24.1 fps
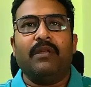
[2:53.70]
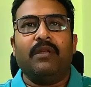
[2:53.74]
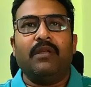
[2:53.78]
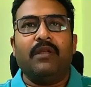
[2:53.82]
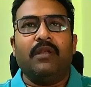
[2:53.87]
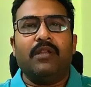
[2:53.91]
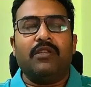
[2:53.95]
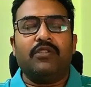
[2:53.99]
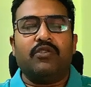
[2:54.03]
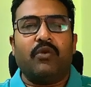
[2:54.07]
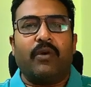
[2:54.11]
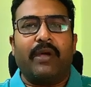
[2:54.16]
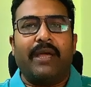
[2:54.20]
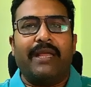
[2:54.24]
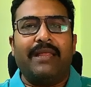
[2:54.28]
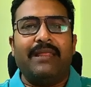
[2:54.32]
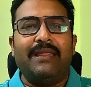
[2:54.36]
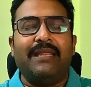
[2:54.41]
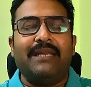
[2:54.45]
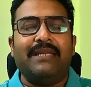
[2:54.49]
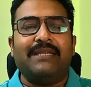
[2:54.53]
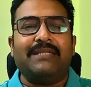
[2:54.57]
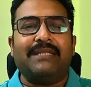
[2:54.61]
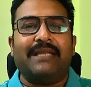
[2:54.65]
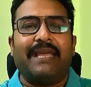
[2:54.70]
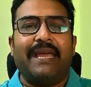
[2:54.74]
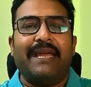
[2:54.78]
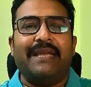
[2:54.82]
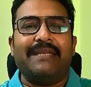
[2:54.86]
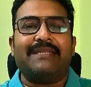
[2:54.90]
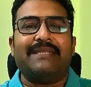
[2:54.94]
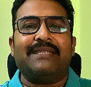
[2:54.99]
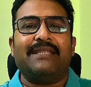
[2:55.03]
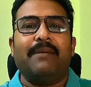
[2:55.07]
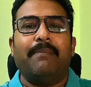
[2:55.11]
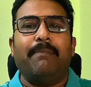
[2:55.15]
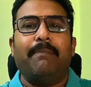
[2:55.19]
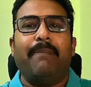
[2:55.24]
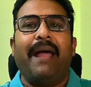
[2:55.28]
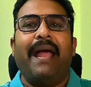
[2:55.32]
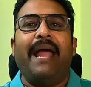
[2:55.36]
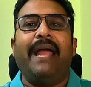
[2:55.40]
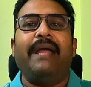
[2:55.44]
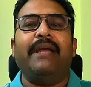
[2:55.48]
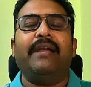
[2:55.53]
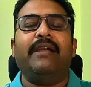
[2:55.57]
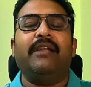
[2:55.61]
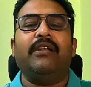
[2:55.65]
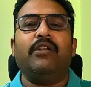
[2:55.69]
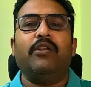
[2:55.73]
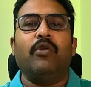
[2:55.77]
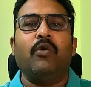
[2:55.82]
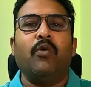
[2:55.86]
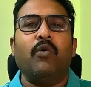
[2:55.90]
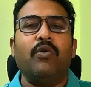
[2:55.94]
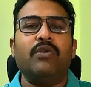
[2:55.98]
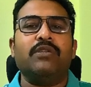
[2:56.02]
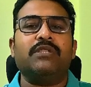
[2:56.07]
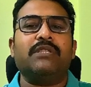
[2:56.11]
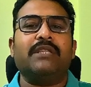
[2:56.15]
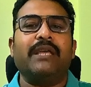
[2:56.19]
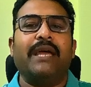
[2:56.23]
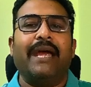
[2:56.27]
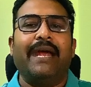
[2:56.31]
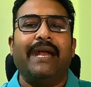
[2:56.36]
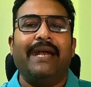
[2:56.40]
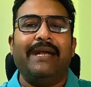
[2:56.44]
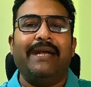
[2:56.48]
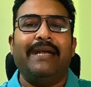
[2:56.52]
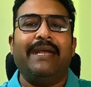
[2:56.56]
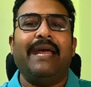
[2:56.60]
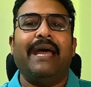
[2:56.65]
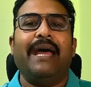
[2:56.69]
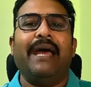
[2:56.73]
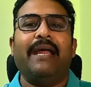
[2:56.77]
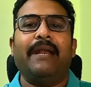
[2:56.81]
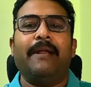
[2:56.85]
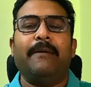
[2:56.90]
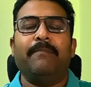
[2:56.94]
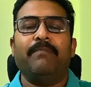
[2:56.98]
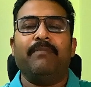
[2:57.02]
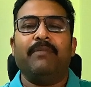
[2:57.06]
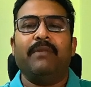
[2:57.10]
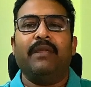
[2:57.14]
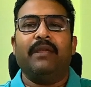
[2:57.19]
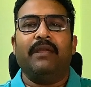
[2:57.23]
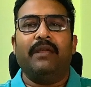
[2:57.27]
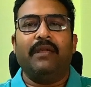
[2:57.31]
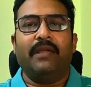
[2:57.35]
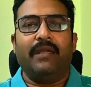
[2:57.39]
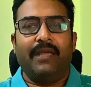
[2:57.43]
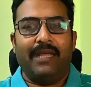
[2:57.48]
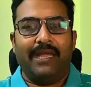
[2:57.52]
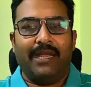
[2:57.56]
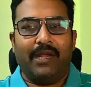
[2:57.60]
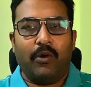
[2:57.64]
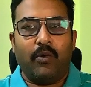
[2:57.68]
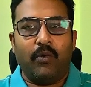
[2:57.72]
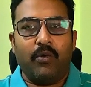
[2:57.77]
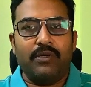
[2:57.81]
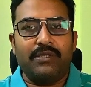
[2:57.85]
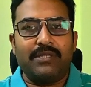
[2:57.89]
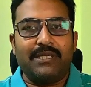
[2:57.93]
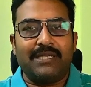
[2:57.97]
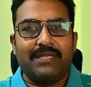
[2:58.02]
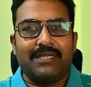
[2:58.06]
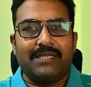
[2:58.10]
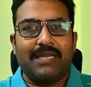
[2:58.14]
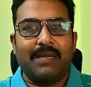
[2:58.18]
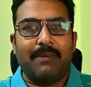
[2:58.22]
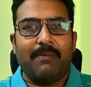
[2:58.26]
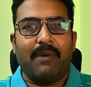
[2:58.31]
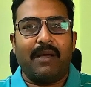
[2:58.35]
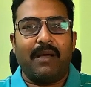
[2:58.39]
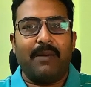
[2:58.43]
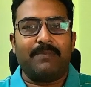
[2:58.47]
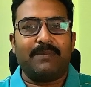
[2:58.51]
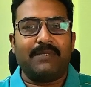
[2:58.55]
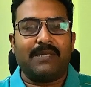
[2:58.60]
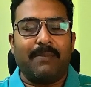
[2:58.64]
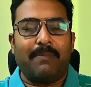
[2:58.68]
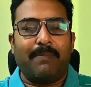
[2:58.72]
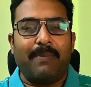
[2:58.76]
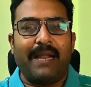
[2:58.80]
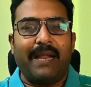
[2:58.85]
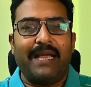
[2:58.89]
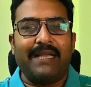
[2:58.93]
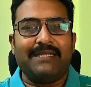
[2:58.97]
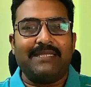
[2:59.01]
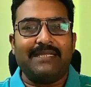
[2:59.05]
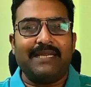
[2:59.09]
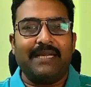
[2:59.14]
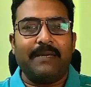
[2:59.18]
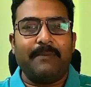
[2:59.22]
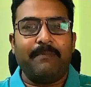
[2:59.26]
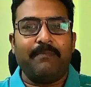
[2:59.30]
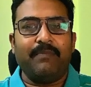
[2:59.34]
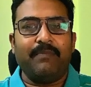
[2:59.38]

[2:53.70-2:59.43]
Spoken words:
So in this case, the bank knows the entire ecosystem of supply chain,